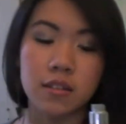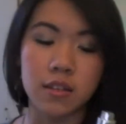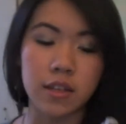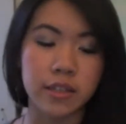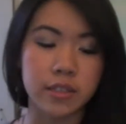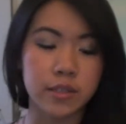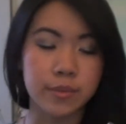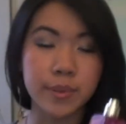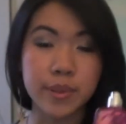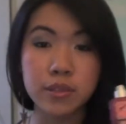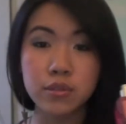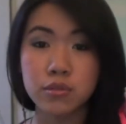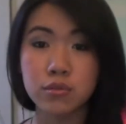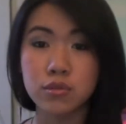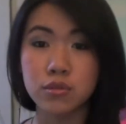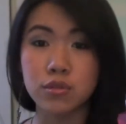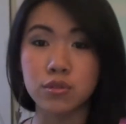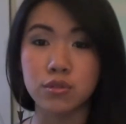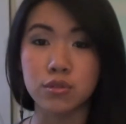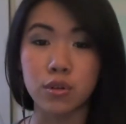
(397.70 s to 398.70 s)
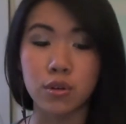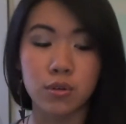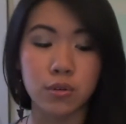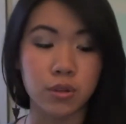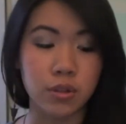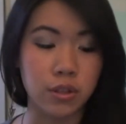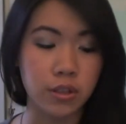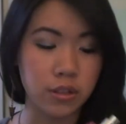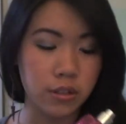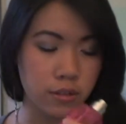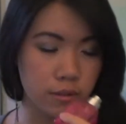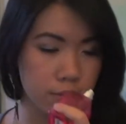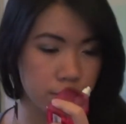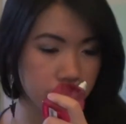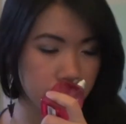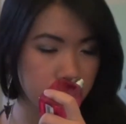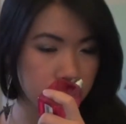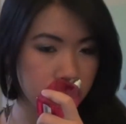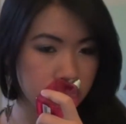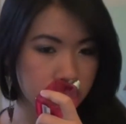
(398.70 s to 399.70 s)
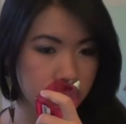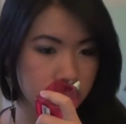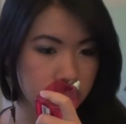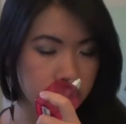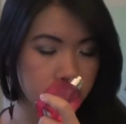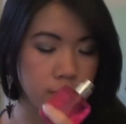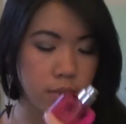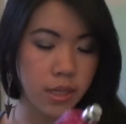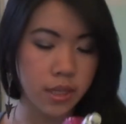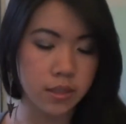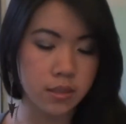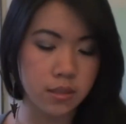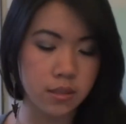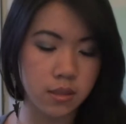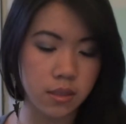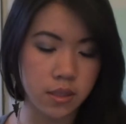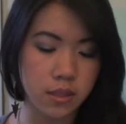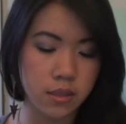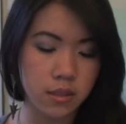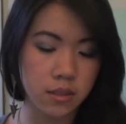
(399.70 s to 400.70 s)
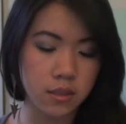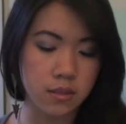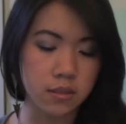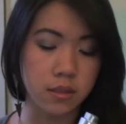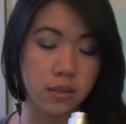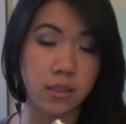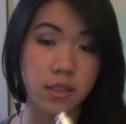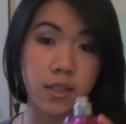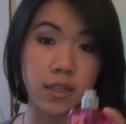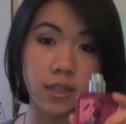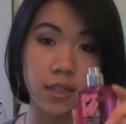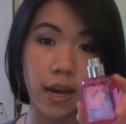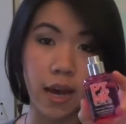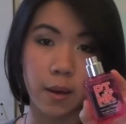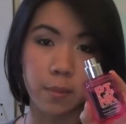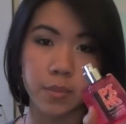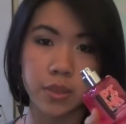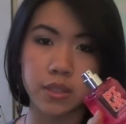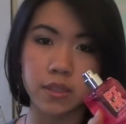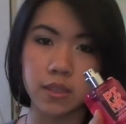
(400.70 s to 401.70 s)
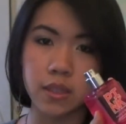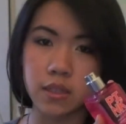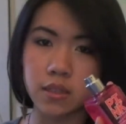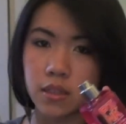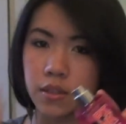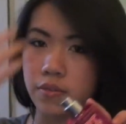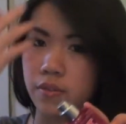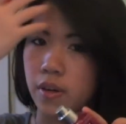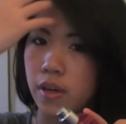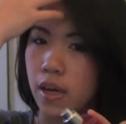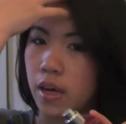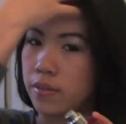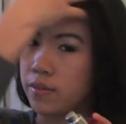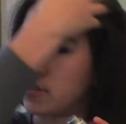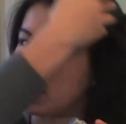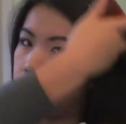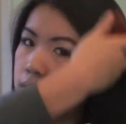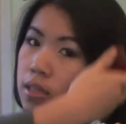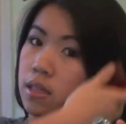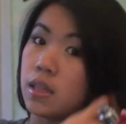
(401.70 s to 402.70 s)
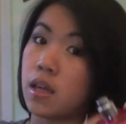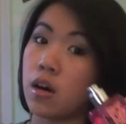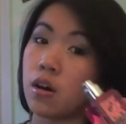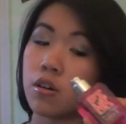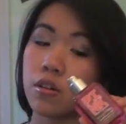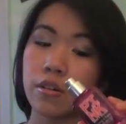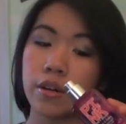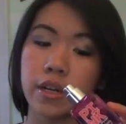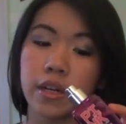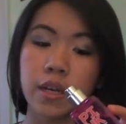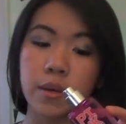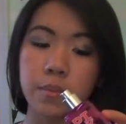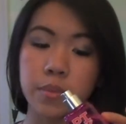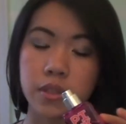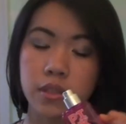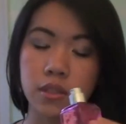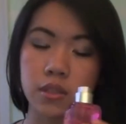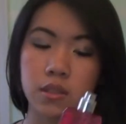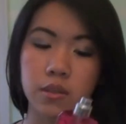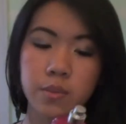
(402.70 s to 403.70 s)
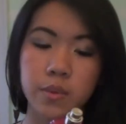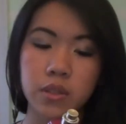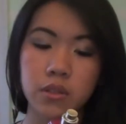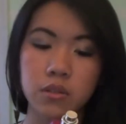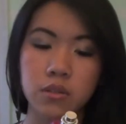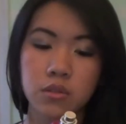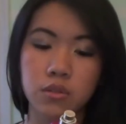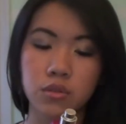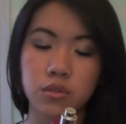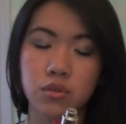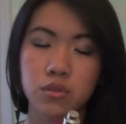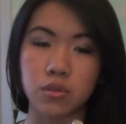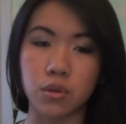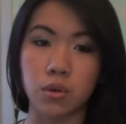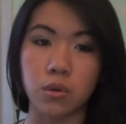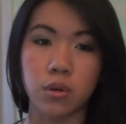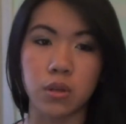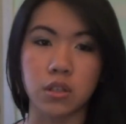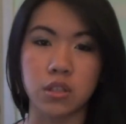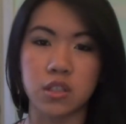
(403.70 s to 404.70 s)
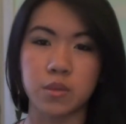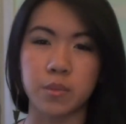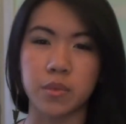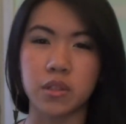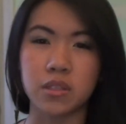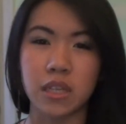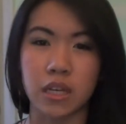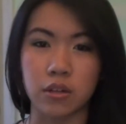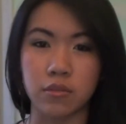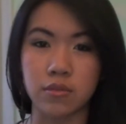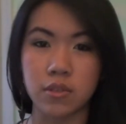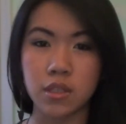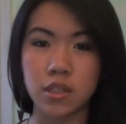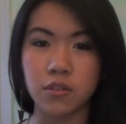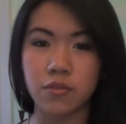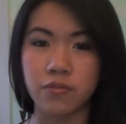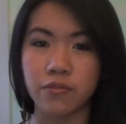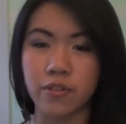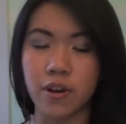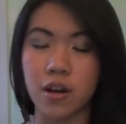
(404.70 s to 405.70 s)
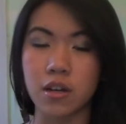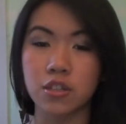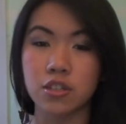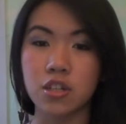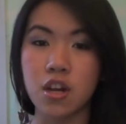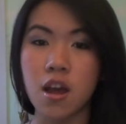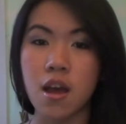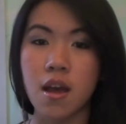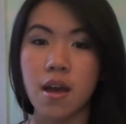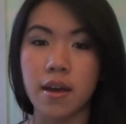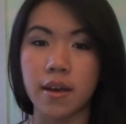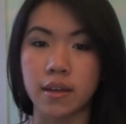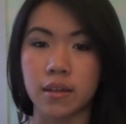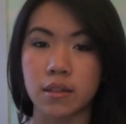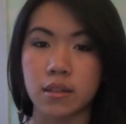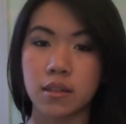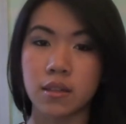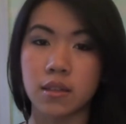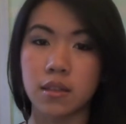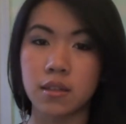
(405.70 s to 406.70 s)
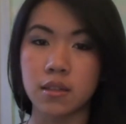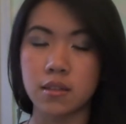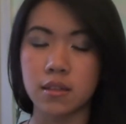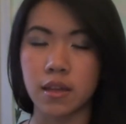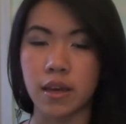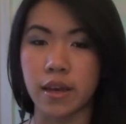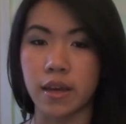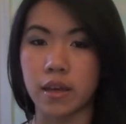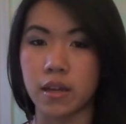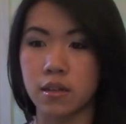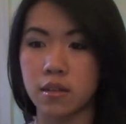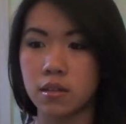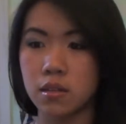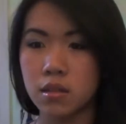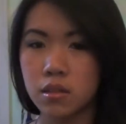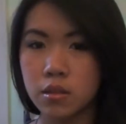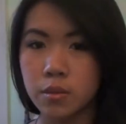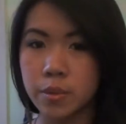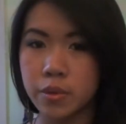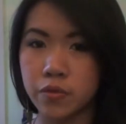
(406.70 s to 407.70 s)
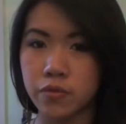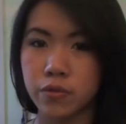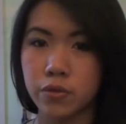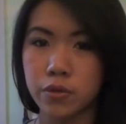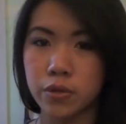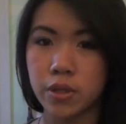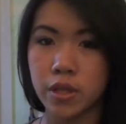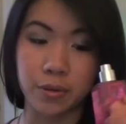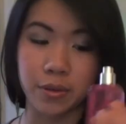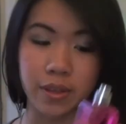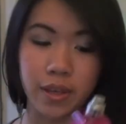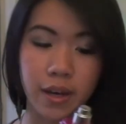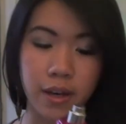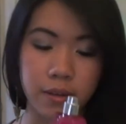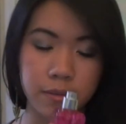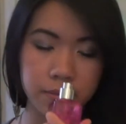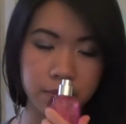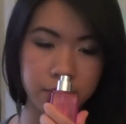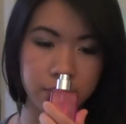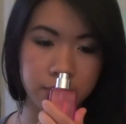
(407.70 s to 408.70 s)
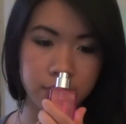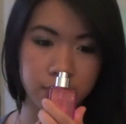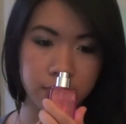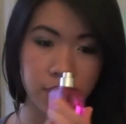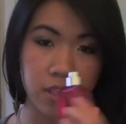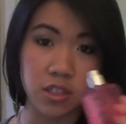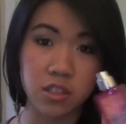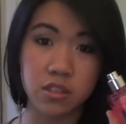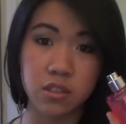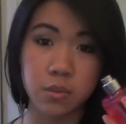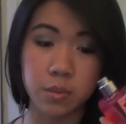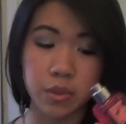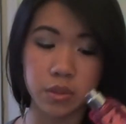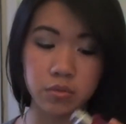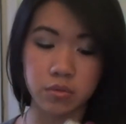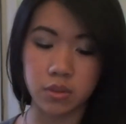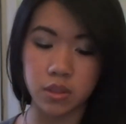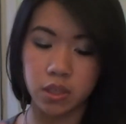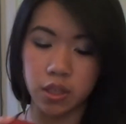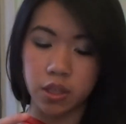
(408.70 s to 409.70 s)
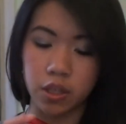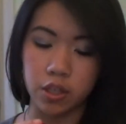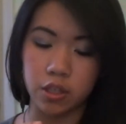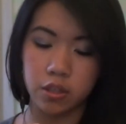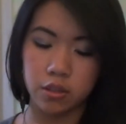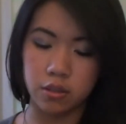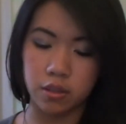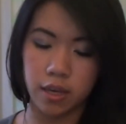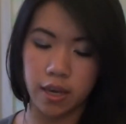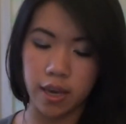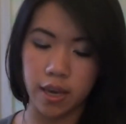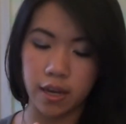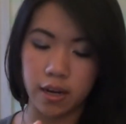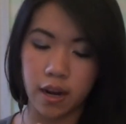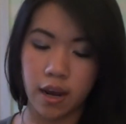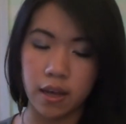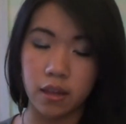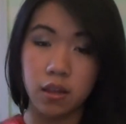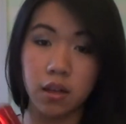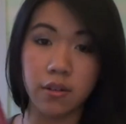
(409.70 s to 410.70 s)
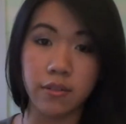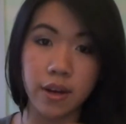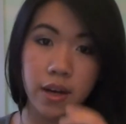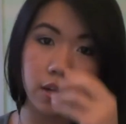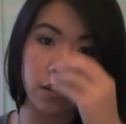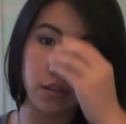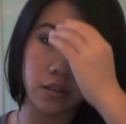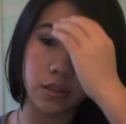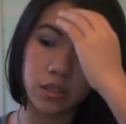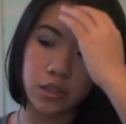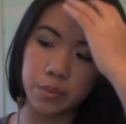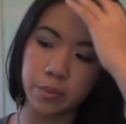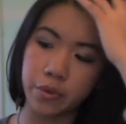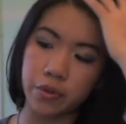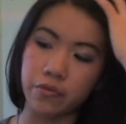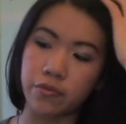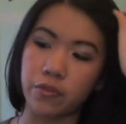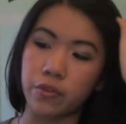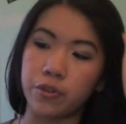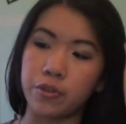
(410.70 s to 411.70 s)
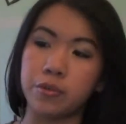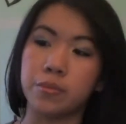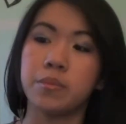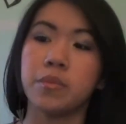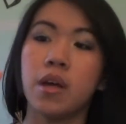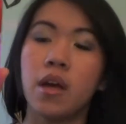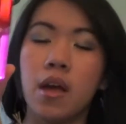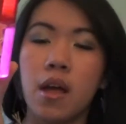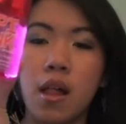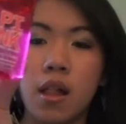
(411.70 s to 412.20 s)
It smells so good. It's in the Sunny and Happy scent, if I haven't said that already, but it smells so good. It smells like really fresh and clean and a little bit fruity. Oh yeah, it just smells really good. And I love how this perfume,